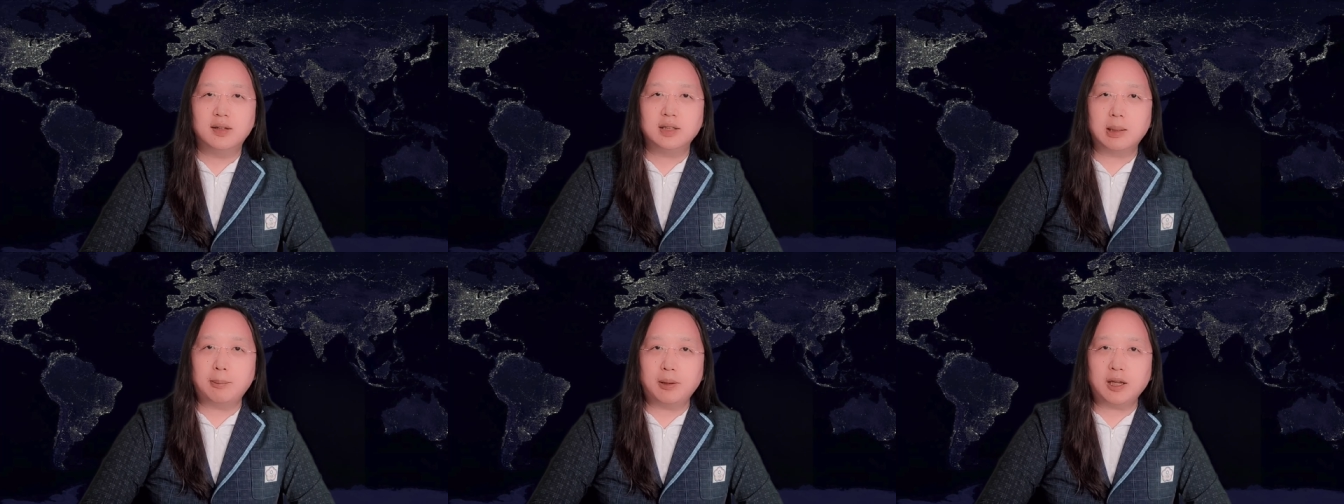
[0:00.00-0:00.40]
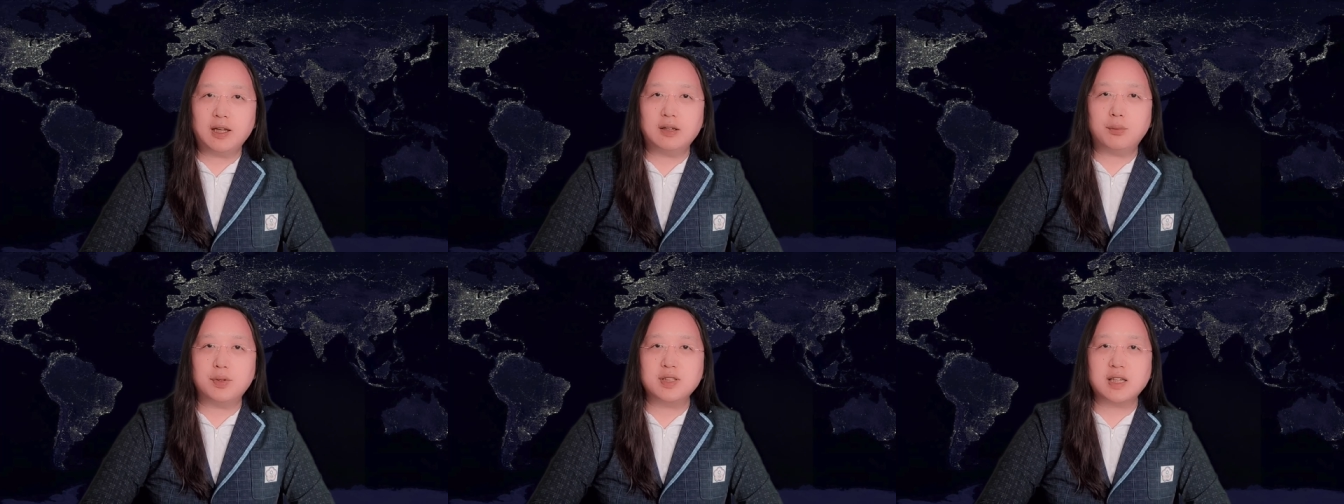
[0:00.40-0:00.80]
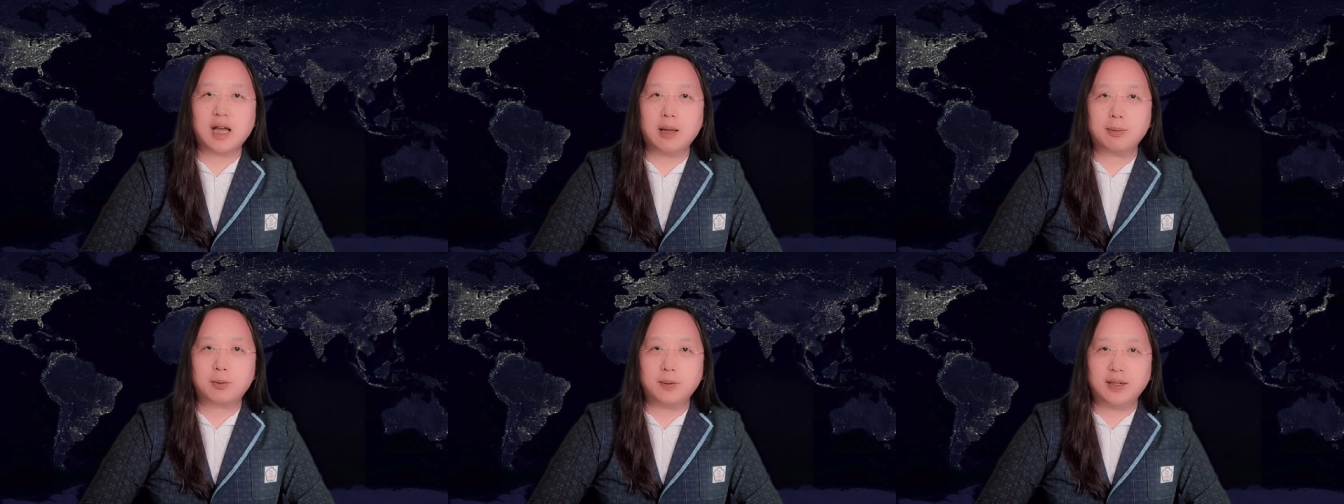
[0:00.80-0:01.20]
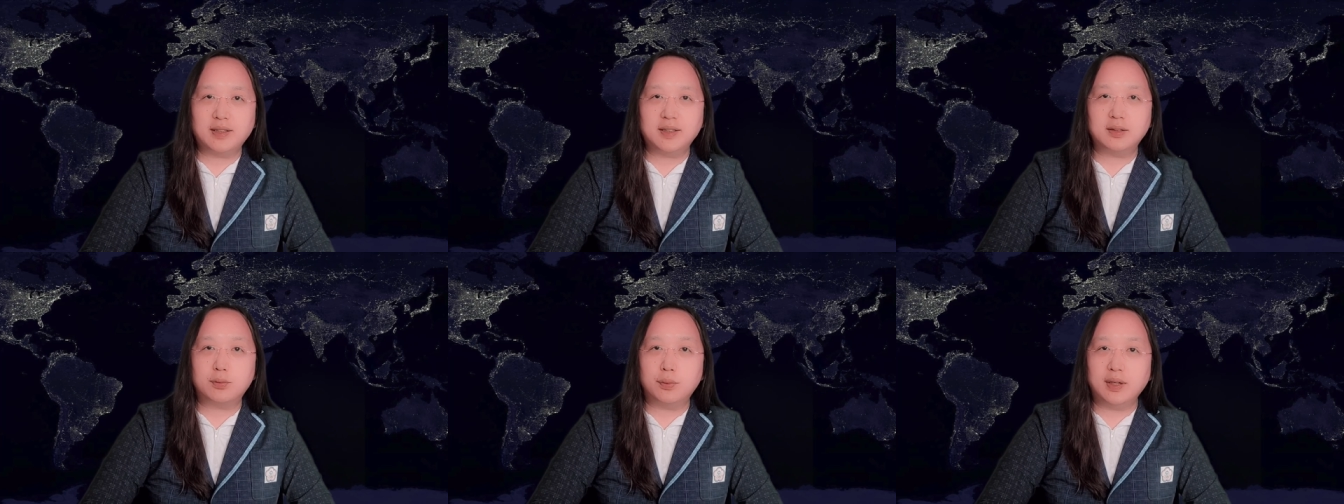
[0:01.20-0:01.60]
the plan was
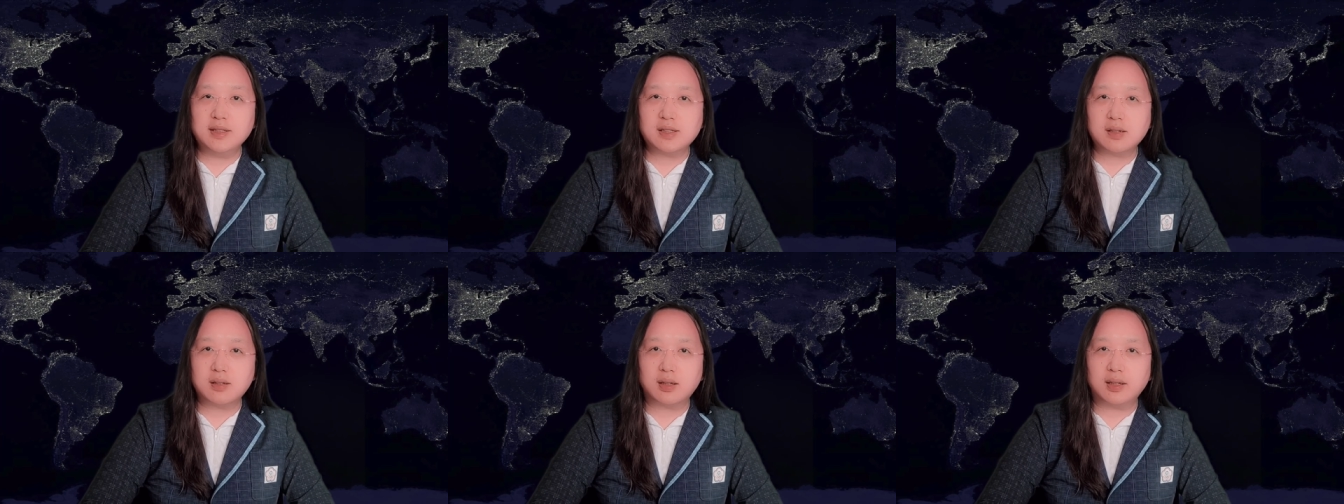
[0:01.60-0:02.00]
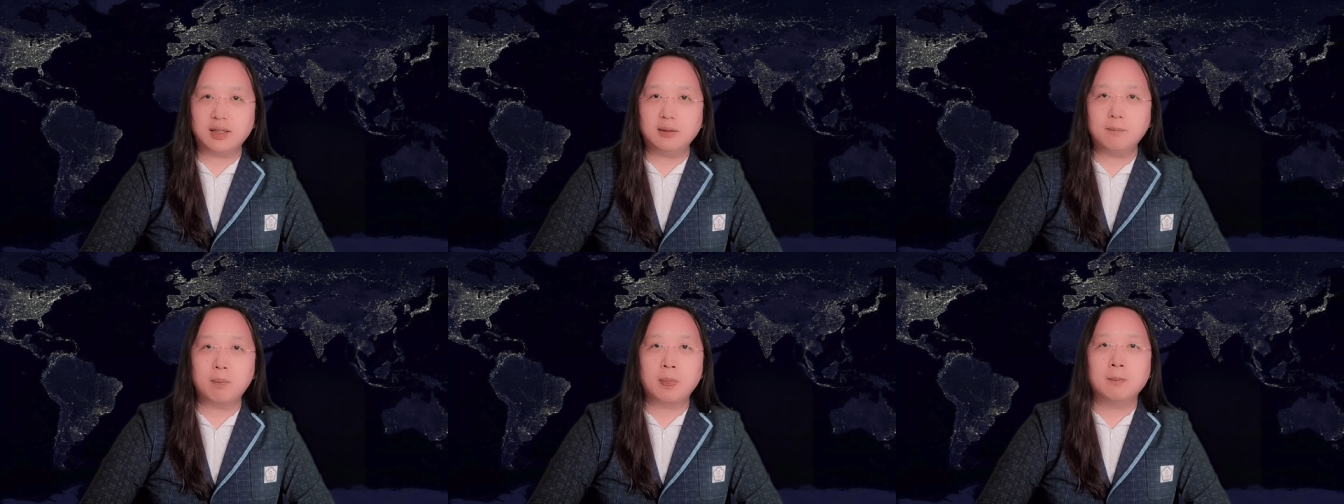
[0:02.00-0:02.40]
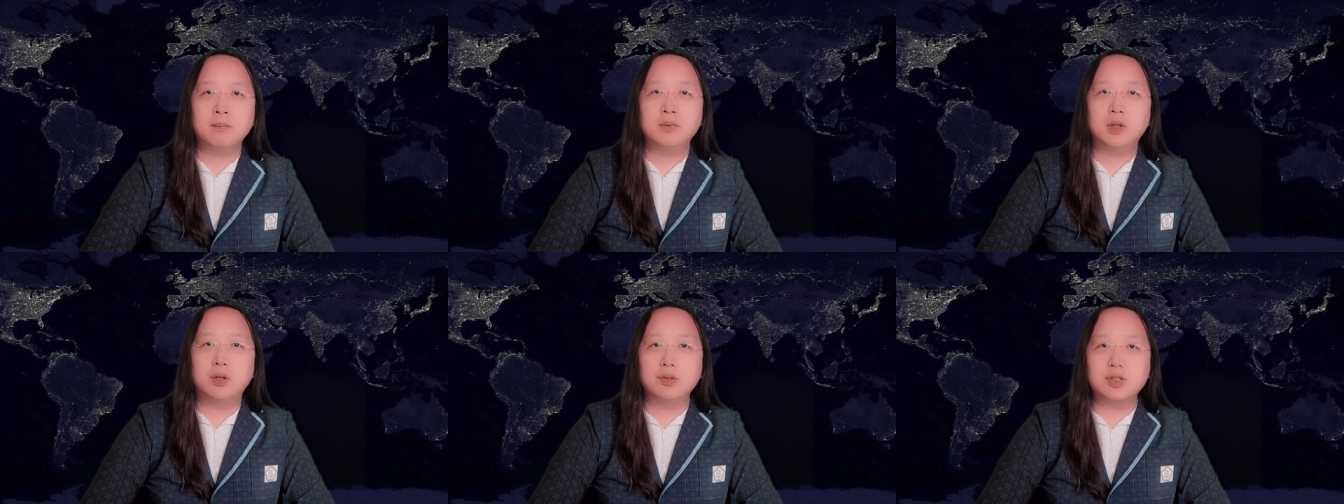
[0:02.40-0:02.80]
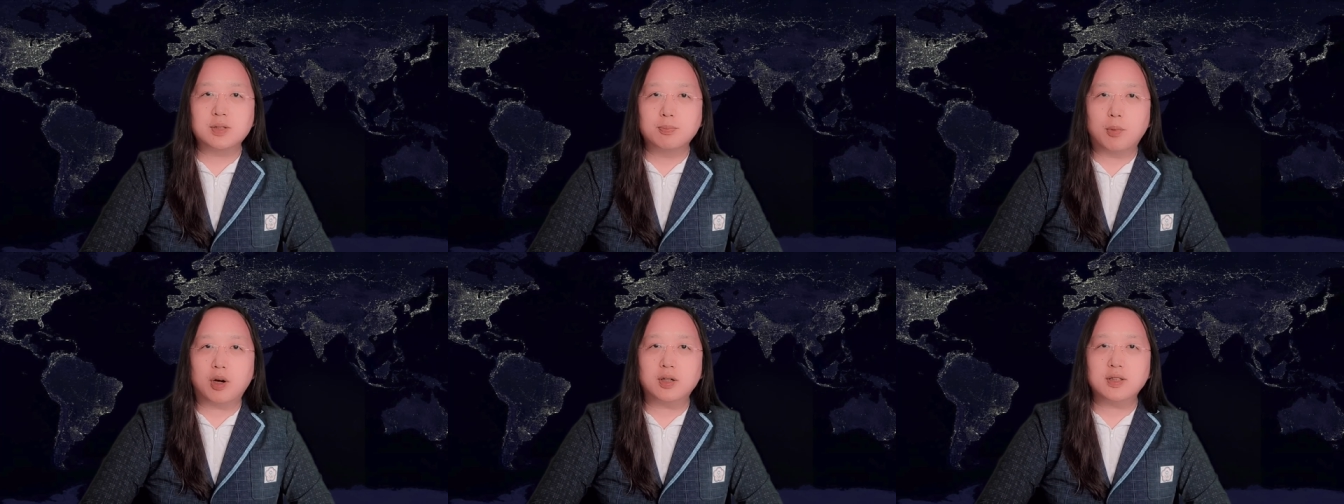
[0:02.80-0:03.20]
upgraded recently to
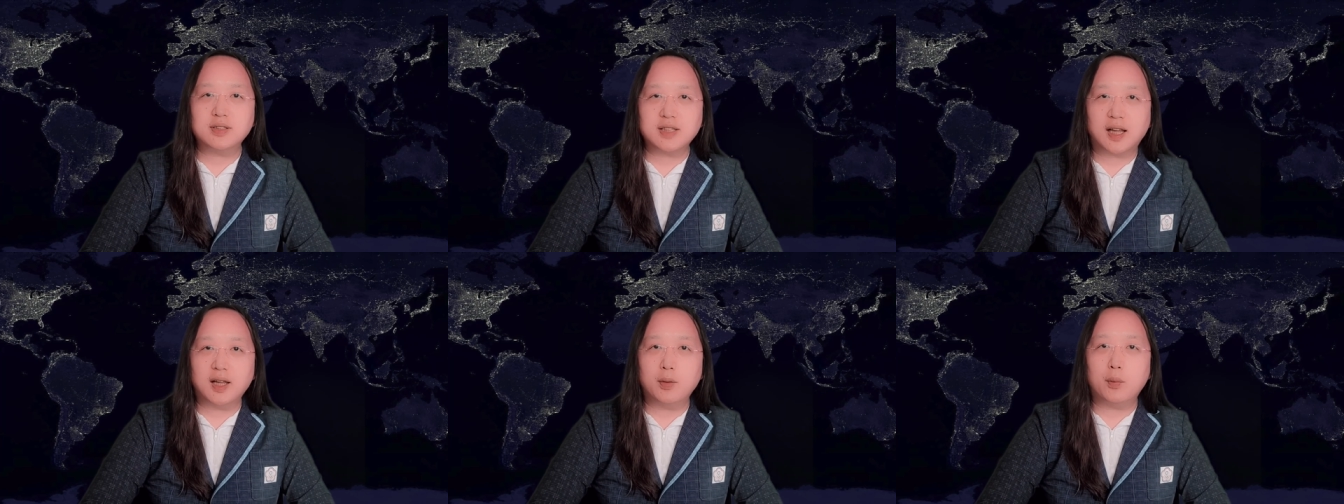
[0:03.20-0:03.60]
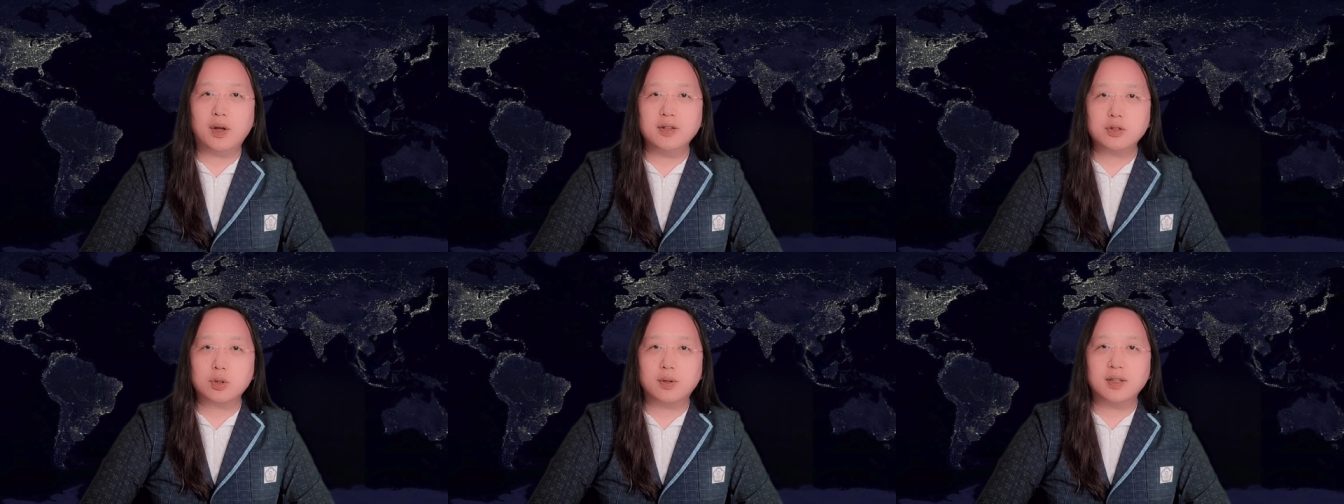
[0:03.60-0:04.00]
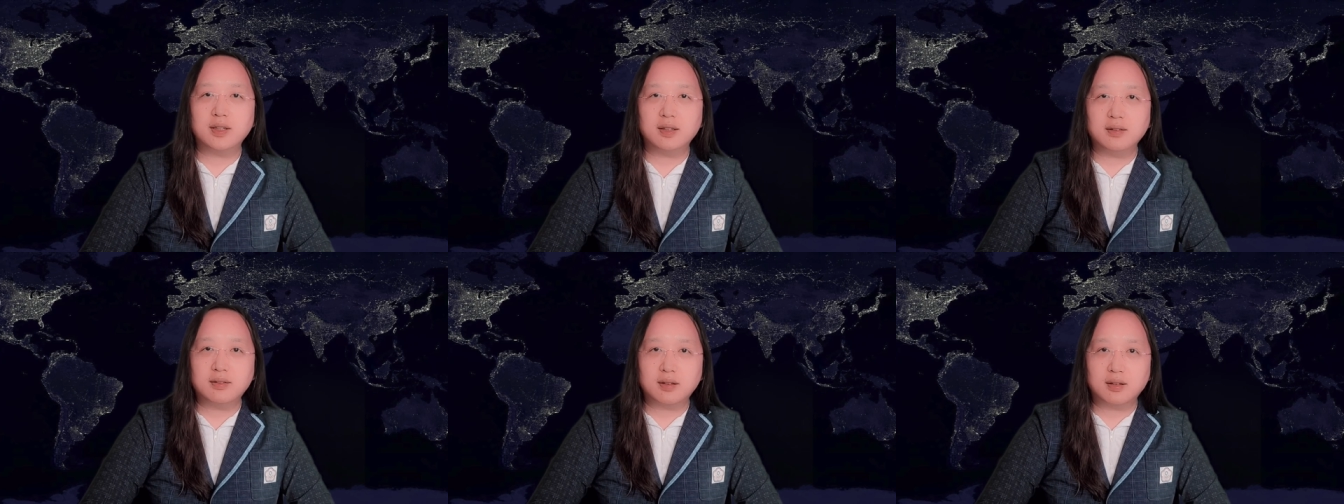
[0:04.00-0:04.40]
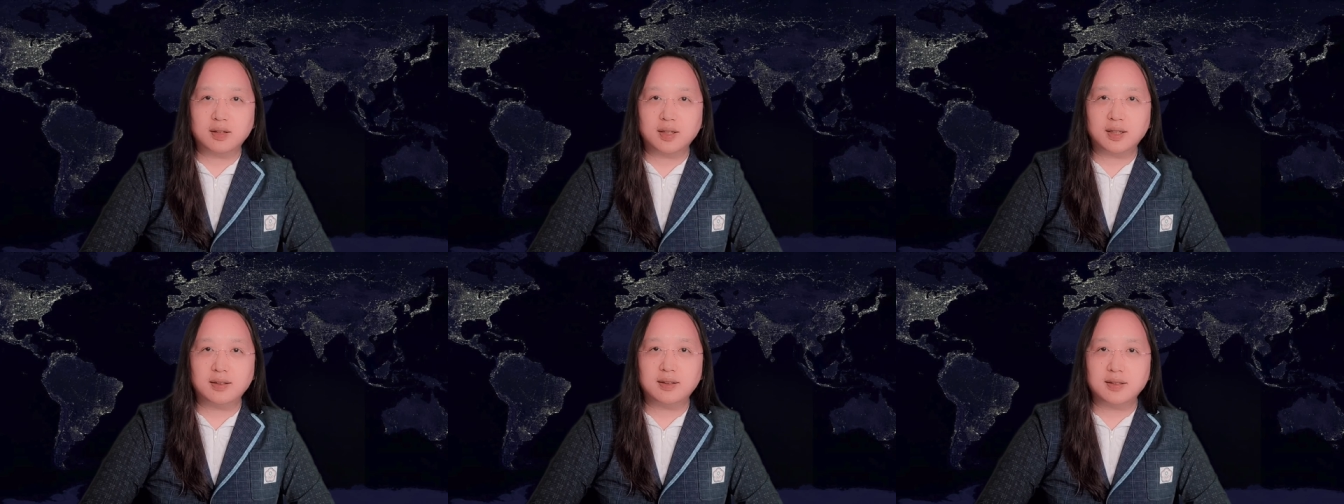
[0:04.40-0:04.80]
Smart Taiwan
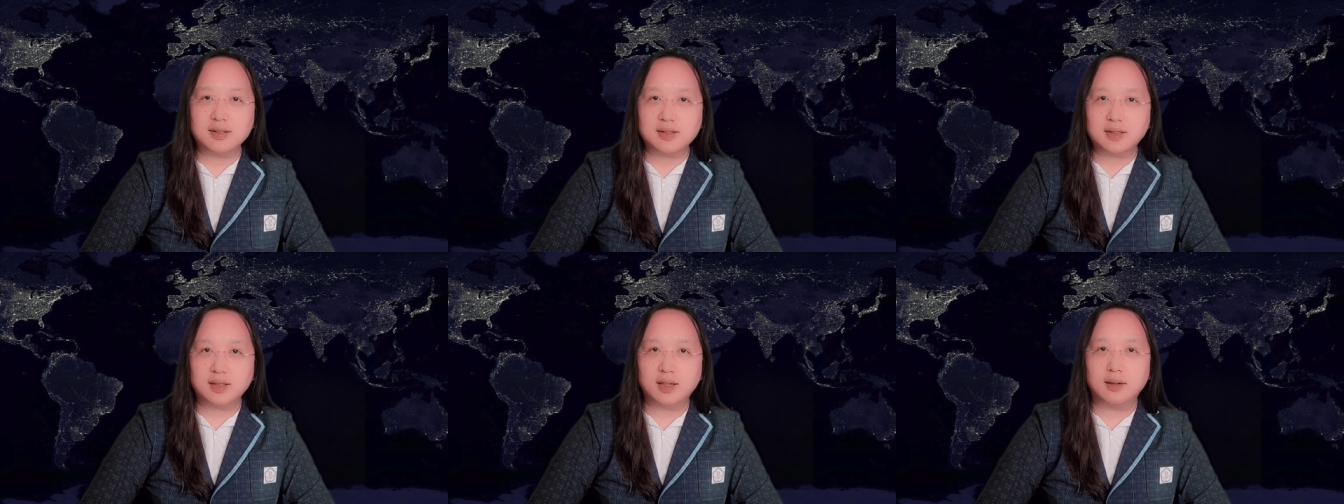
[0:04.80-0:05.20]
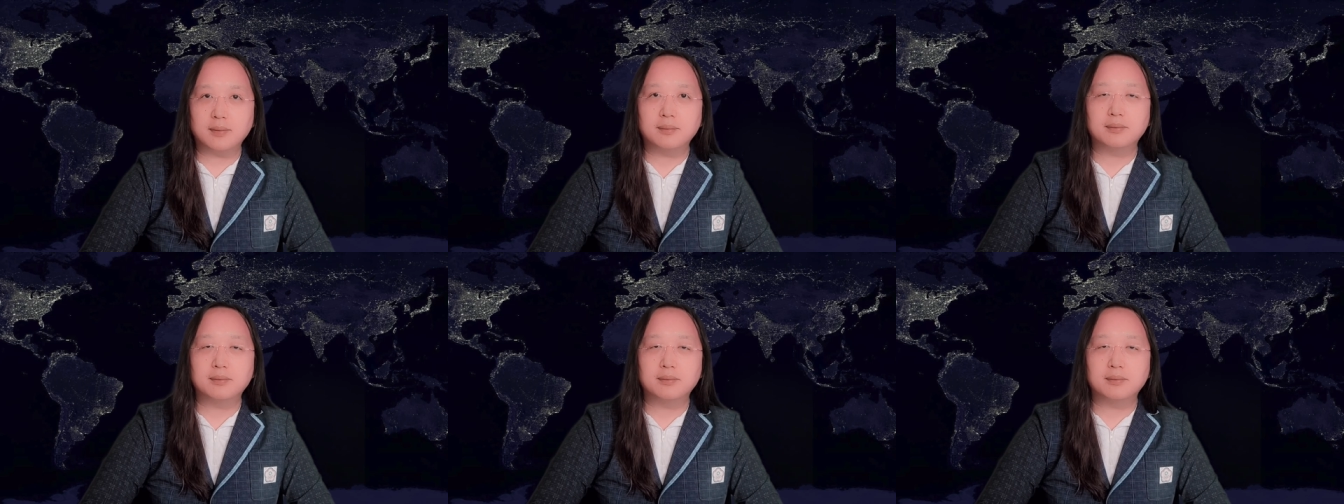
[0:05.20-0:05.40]
2030 this year.